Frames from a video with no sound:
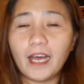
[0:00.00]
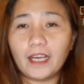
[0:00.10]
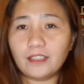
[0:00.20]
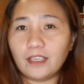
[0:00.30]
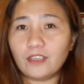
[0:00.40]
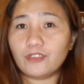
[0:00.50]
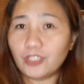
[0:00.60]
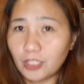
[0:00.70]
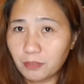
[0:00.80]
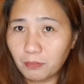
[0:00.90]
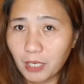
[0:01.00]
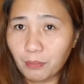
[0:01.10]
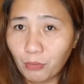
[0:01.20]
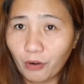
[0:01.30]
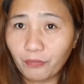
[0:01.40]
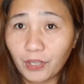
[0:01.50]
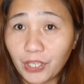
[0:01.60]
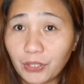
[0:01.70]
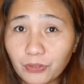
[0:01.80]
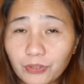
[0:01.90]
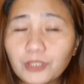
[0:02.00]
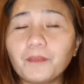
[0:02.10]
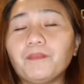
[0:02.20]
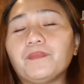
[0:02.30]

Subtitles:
And then you just make more videos.